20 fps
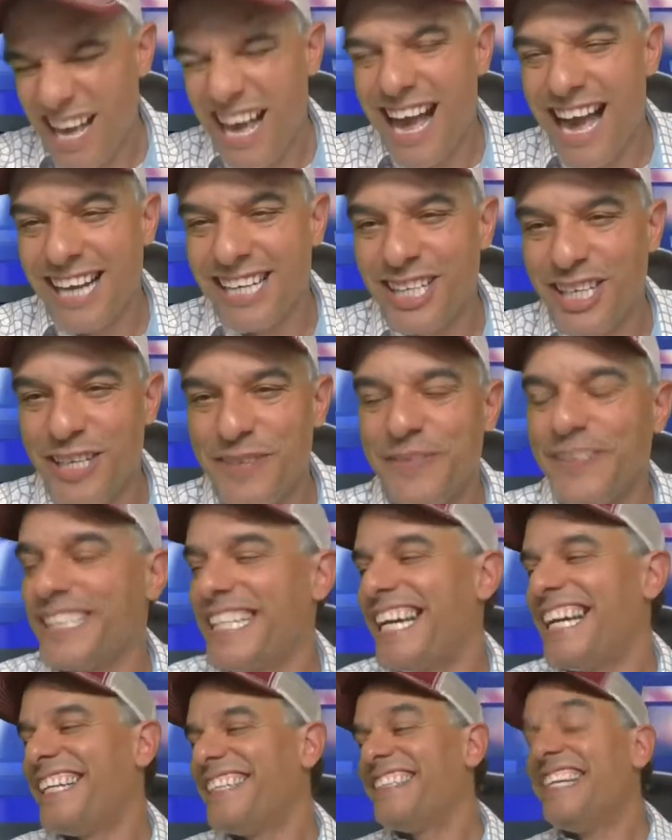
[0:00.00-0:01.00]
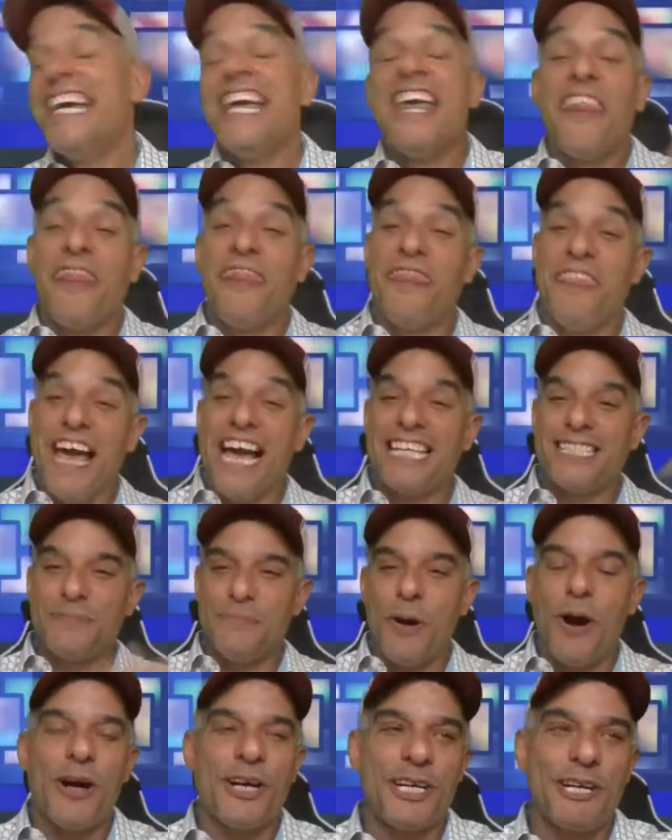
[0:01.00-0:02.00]
I can live with that. That's
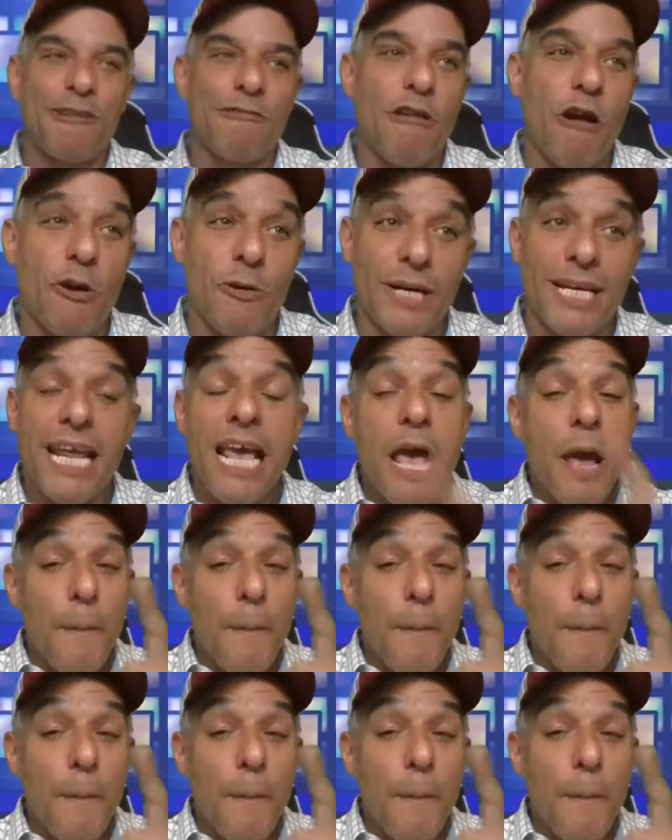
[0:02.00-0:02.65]
part of growing.